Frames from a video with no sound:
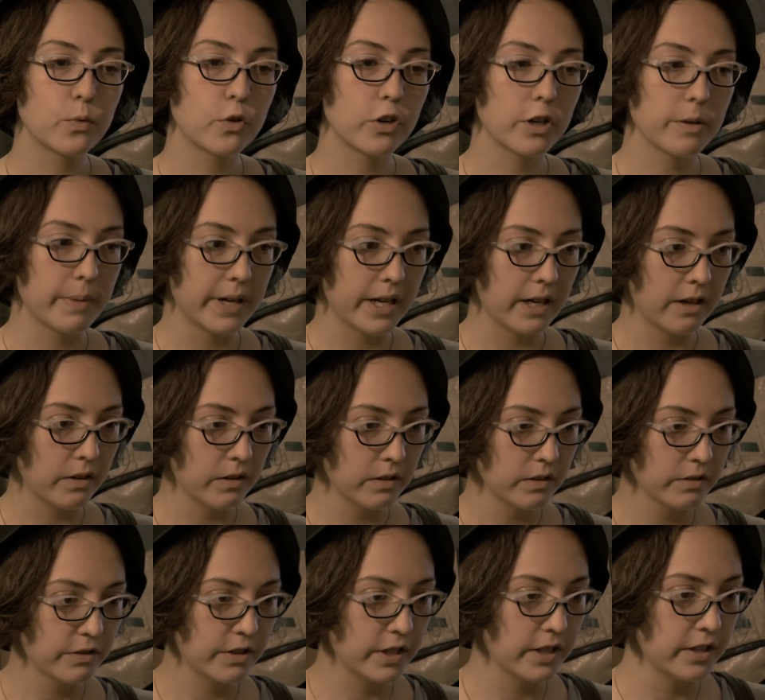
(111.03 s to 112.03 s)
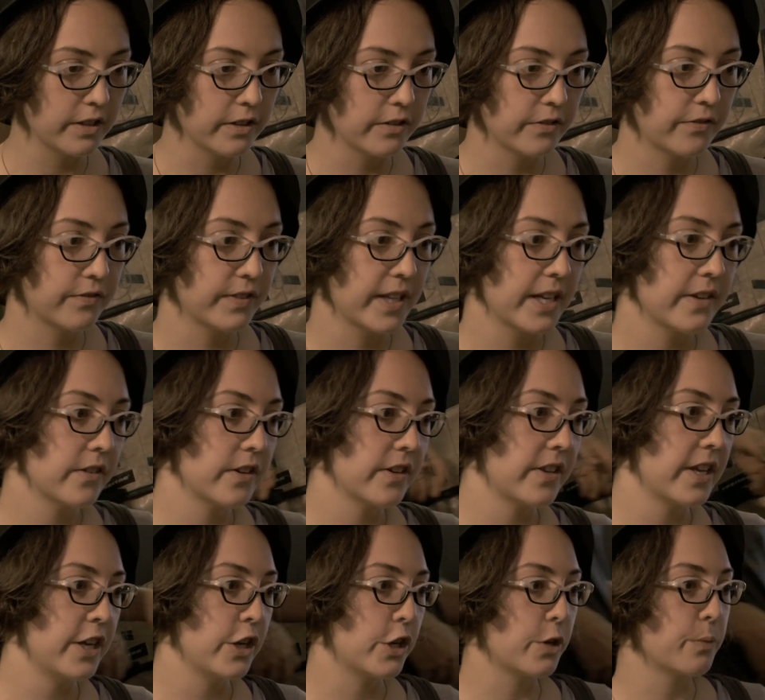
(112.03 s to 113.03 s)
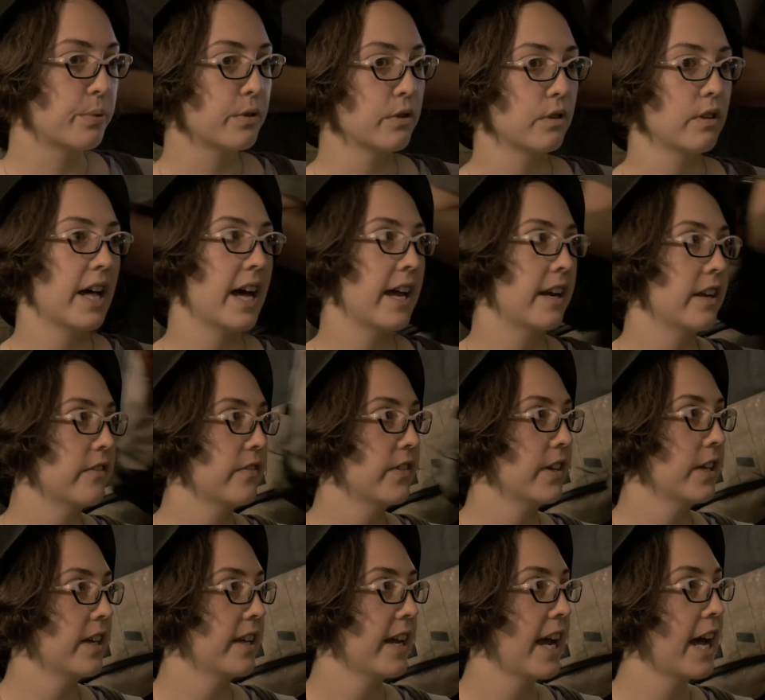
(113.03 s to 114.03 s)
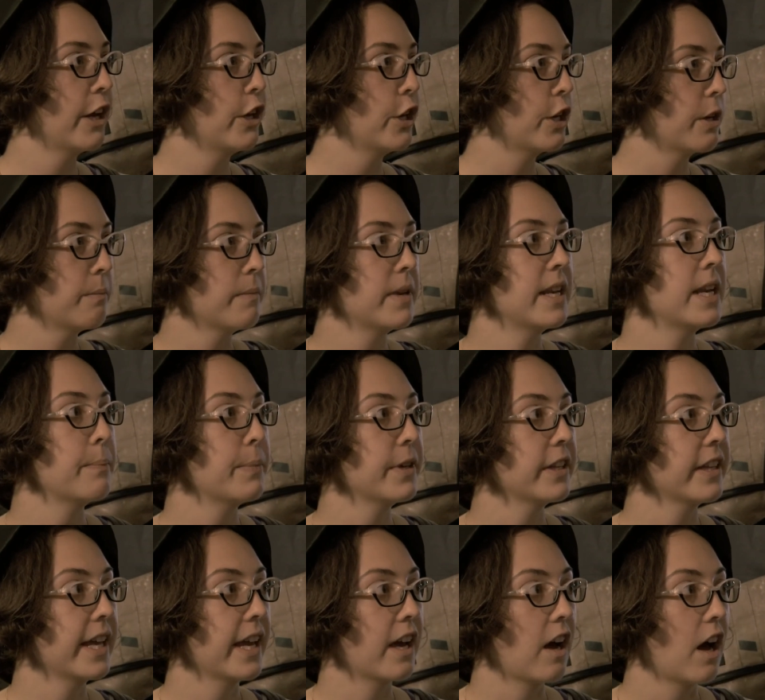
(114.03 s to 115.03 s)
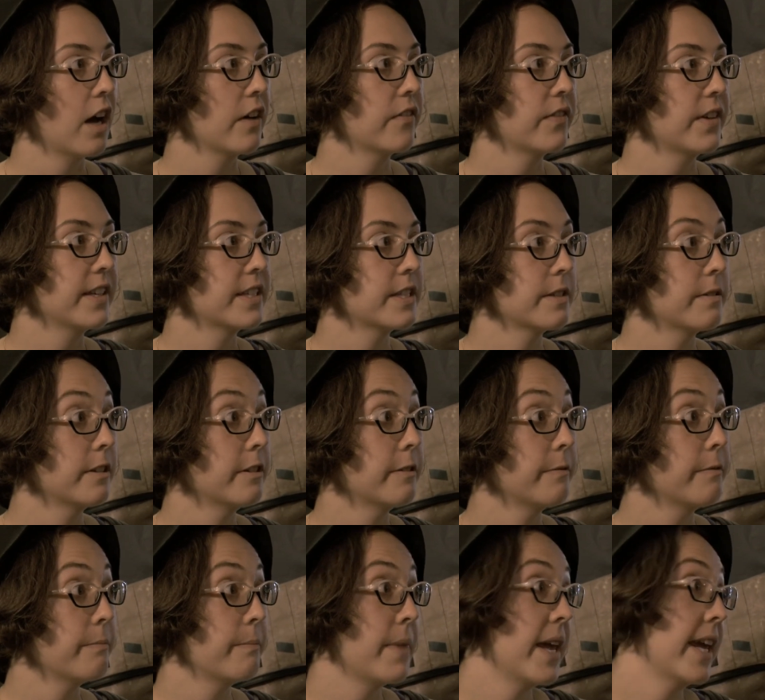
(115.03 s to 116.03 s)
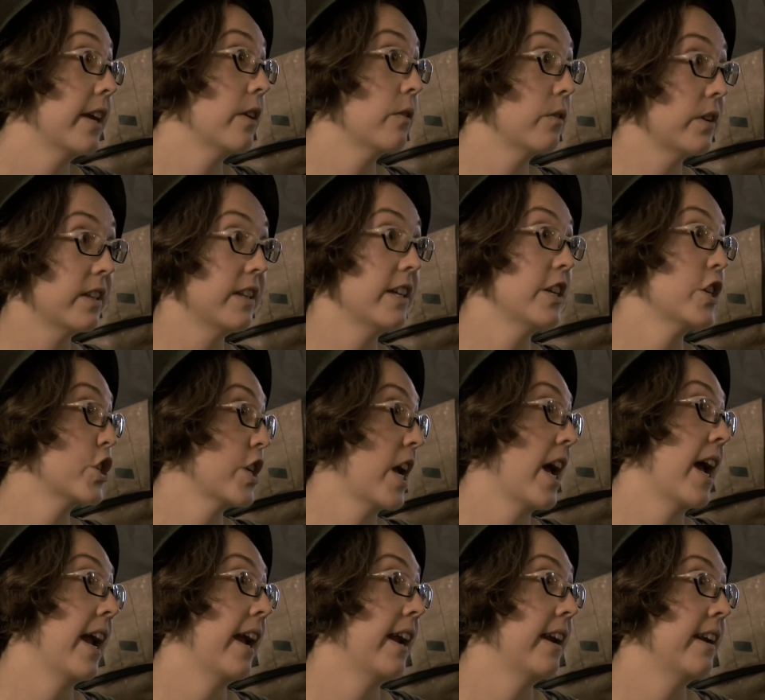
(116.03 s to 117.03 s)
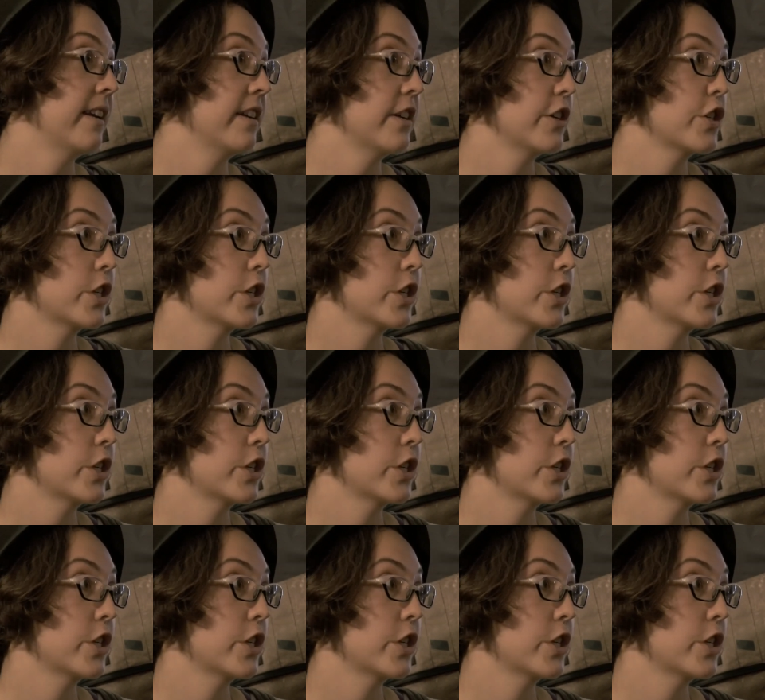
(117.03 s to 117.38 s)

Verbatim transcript: more about the flavor that you can pull out of it, how you can manipulate coffee to make it really shine and to